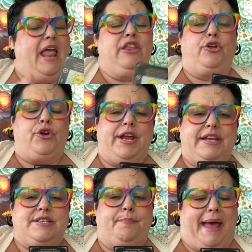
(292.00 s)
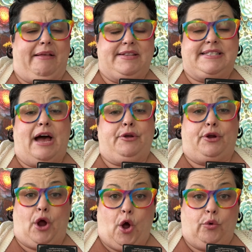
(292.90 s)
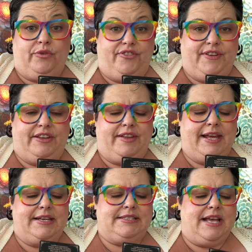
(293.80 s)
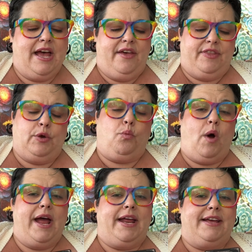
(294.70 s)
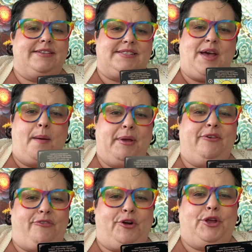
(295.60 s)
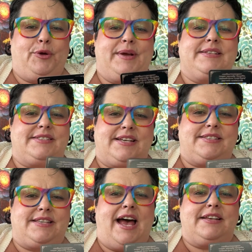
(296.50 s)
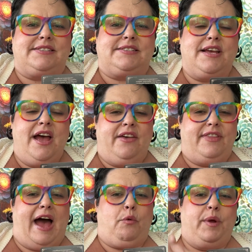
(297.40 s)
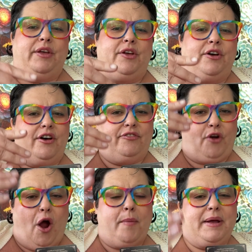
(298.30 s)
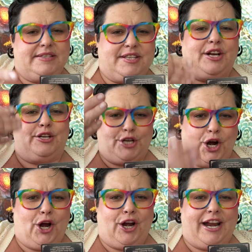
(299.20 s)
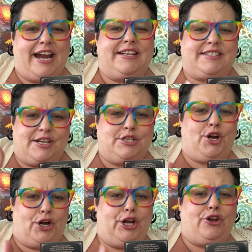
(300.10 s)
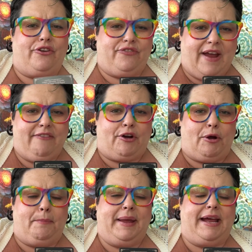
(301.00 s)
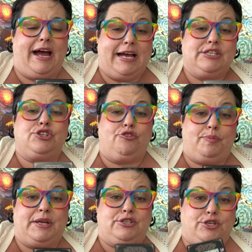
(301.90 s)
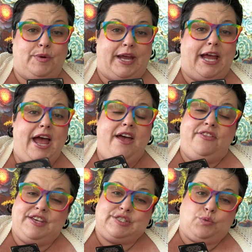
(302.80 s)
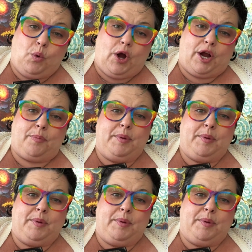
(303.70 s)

and learning to balance out your own feelings, then what is coming for you is success. That wheel of karma is going to turn and it's going to turn in your favor because you've been doing this work,